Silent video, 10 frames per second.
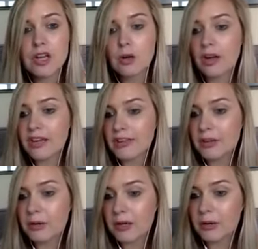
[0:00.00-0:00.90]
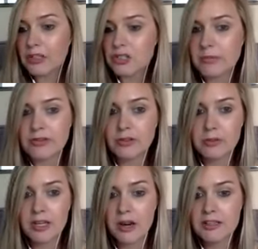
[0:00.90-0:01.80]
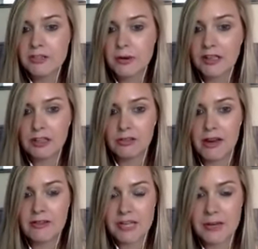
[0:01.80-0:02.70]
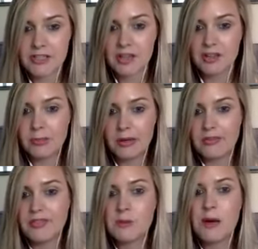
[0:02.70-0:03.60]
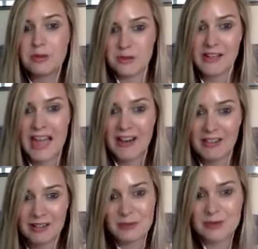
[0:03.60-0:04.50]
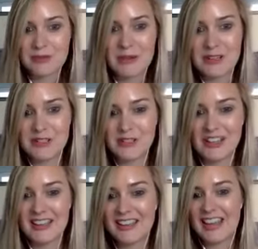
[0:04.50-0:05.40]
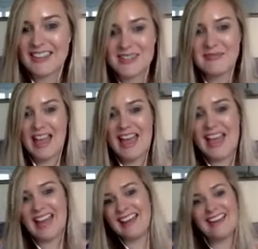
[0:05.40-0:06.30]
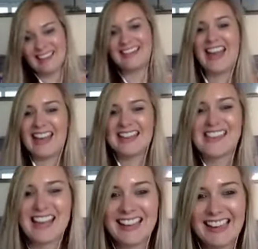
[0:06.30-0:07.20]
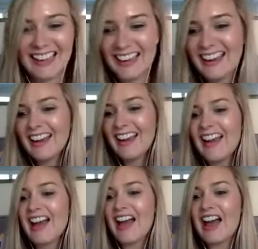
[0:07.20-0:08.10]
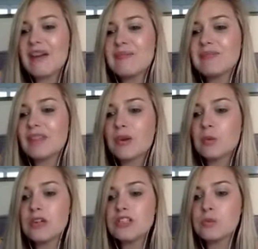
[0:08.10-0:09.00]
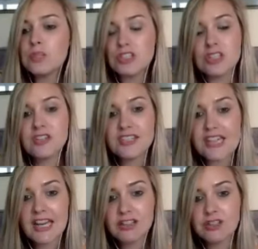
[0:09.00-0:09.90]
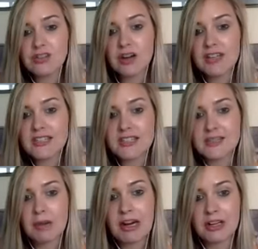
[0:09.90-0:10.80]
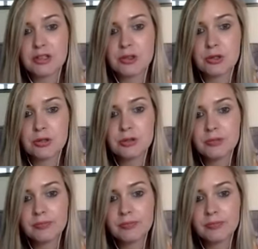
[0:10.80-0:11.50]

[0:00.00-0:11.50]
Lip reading: Another quick question before we go into our little roundup, because I know you're both sweltering there and I want to get some air. Yeah, exactly. Would you use a texturizing spray at all?